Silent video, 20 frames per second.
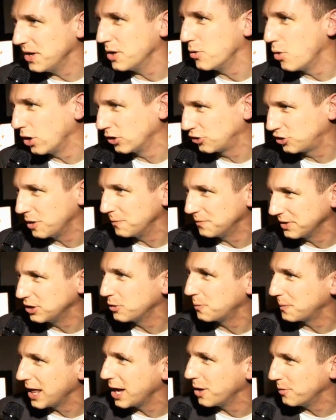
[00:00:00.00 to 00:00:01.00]
They want something
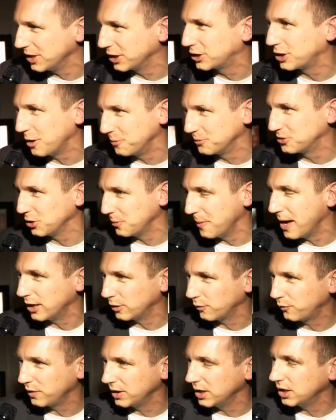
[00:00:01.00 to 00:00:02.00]
to play when it comes to
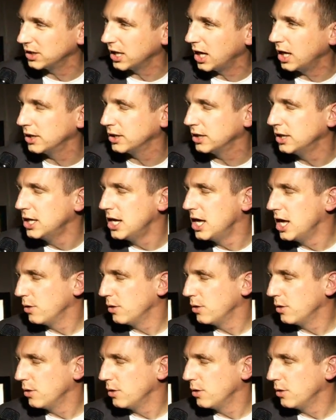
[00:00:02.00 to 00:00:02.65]
Battlefield, and